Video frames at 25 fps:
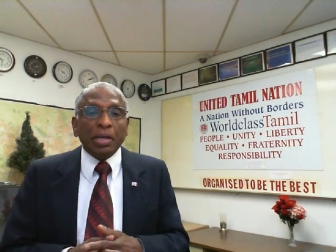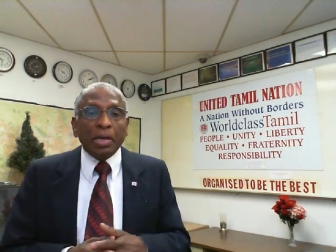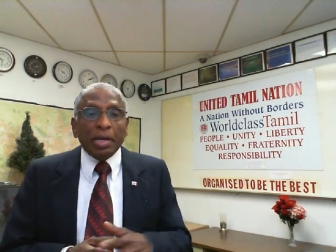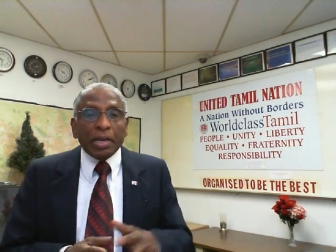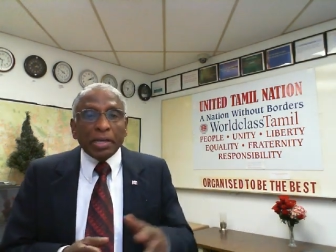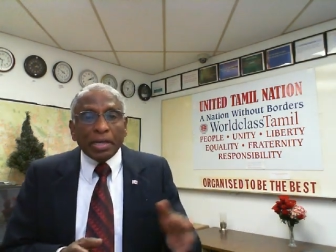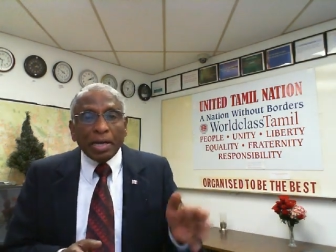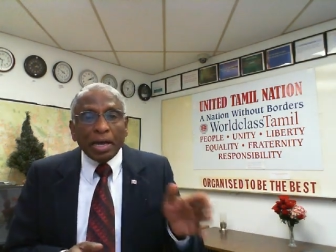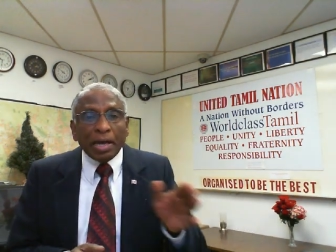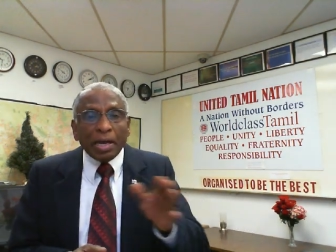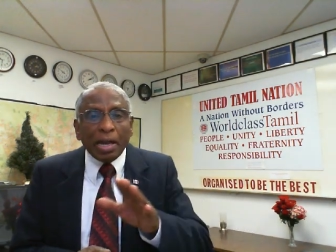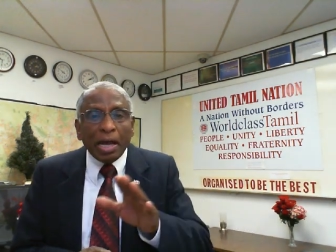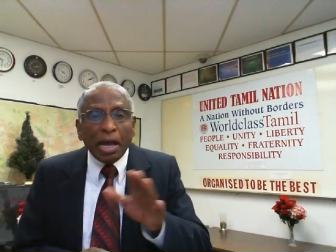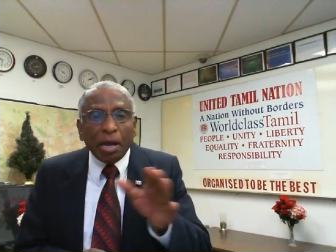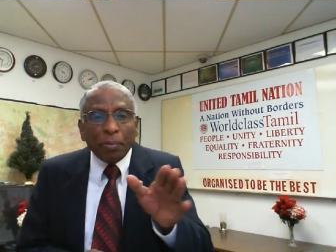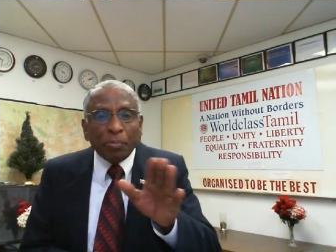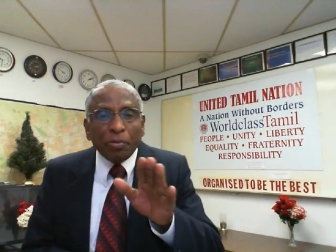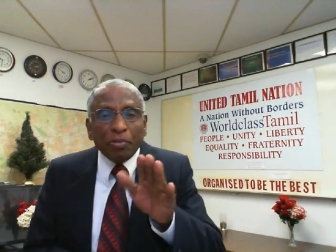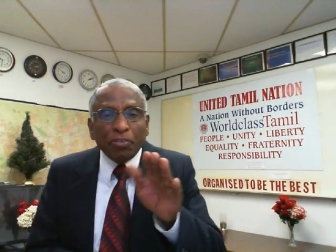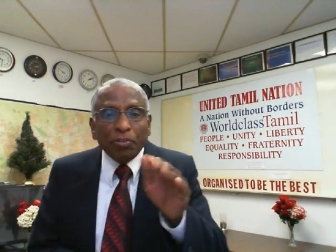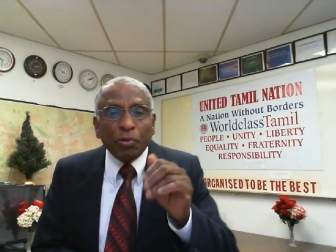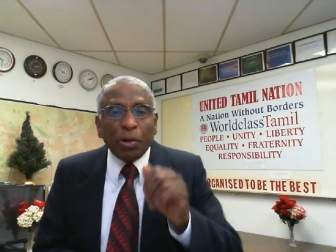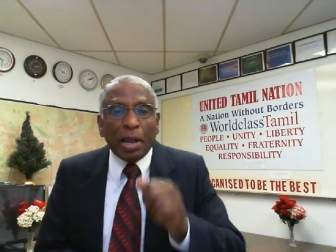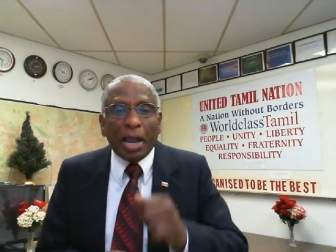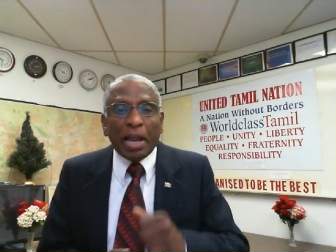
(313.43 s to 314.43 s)
Here are a
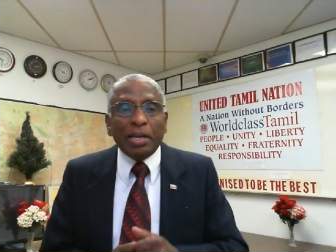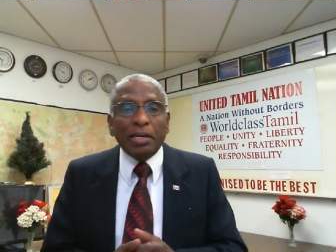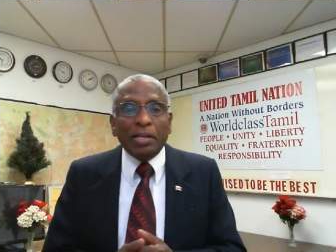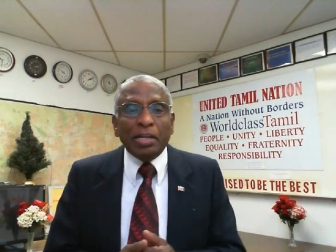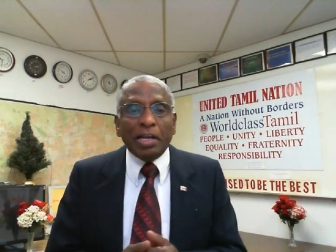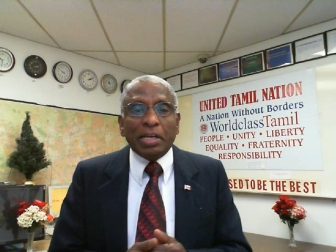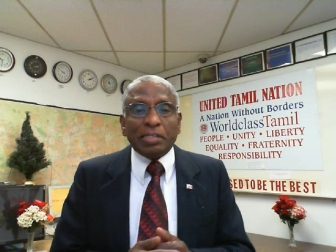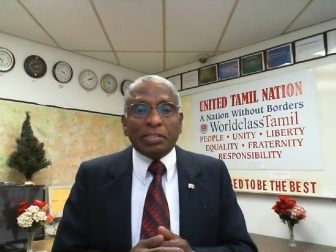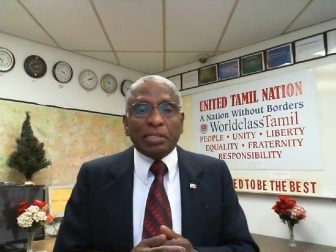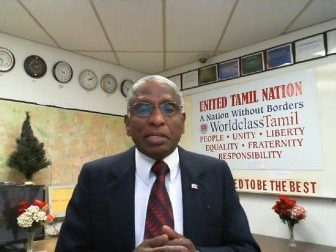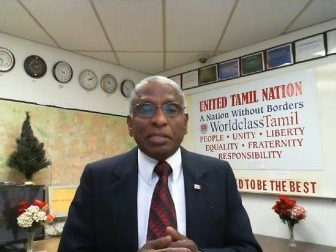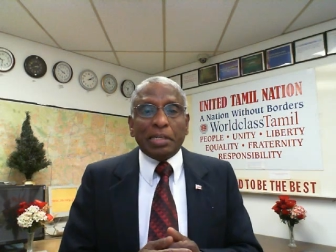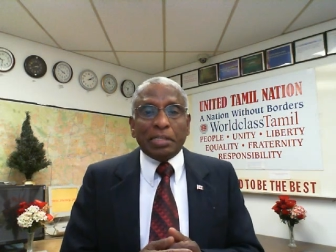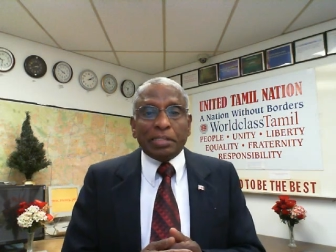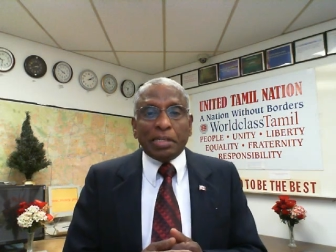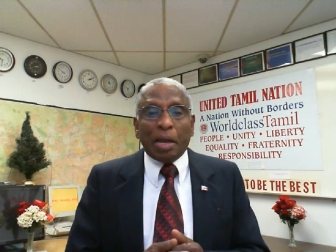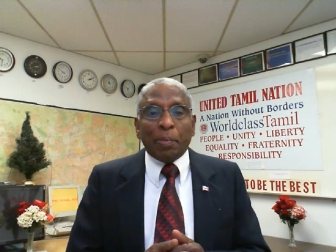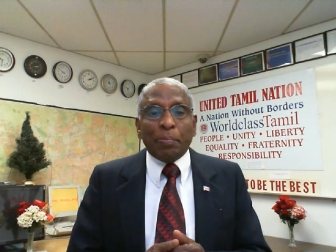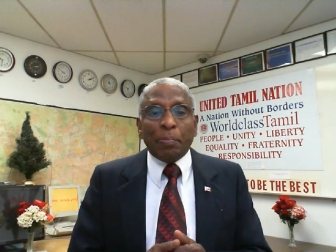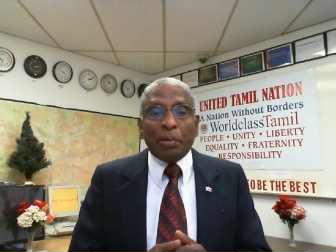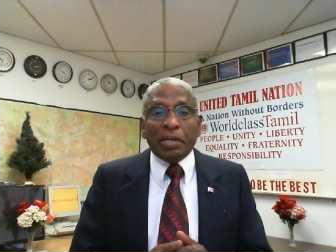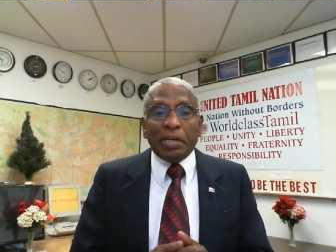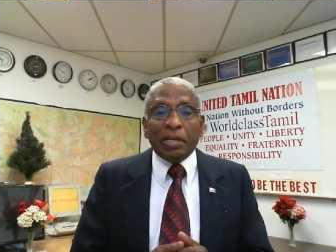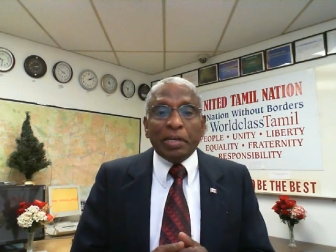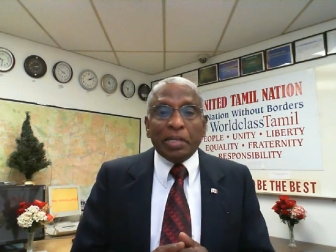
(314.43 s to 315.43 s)
few ideas that the
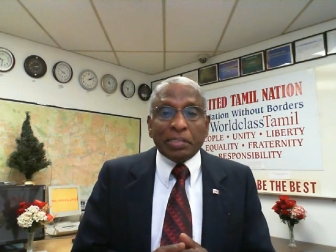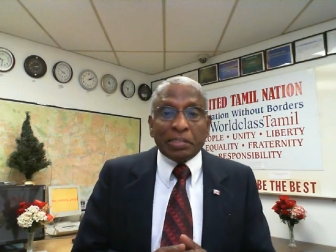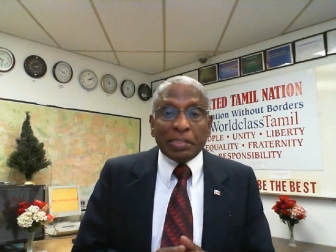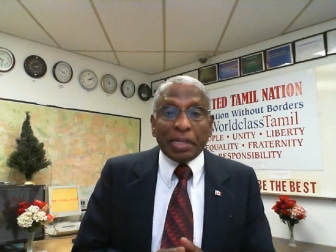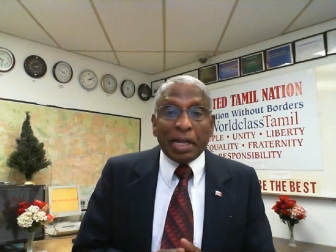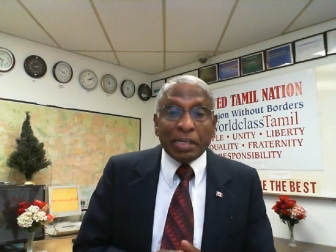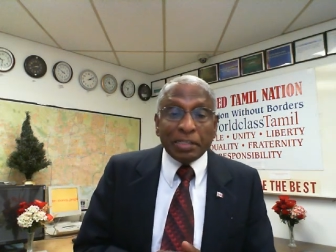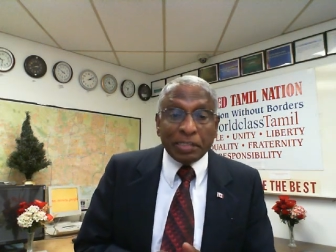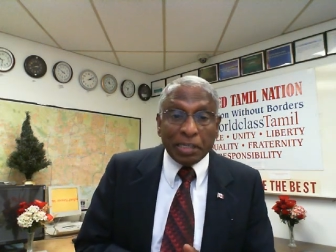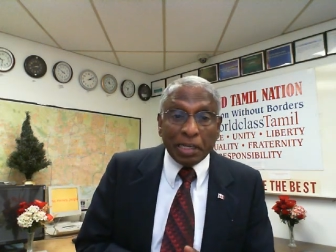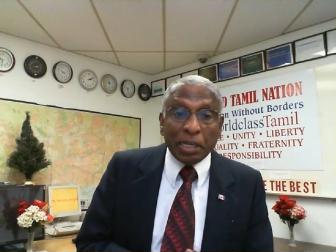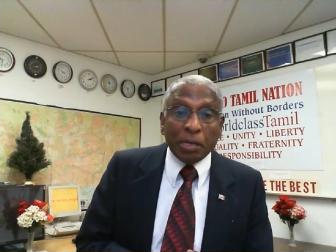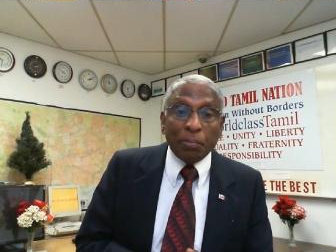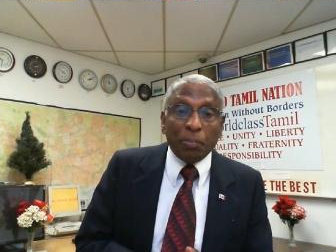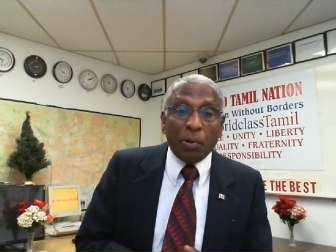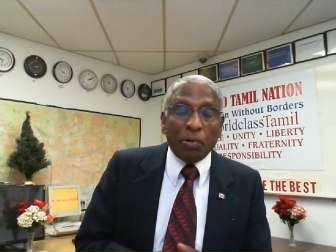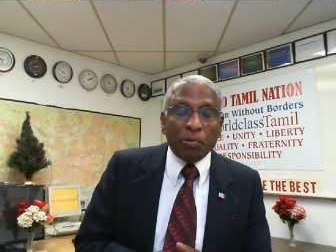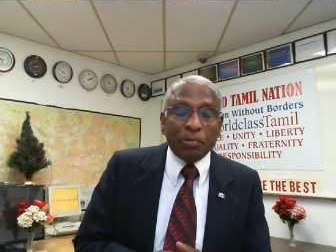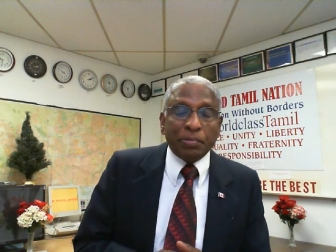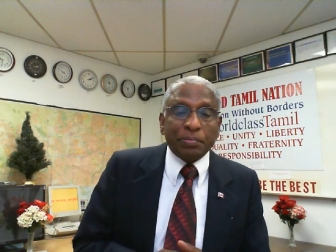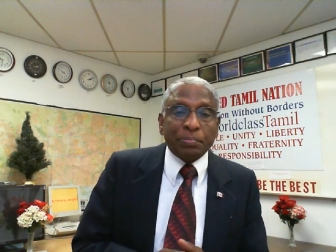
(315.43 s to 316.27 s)
Tamil leaders can think about.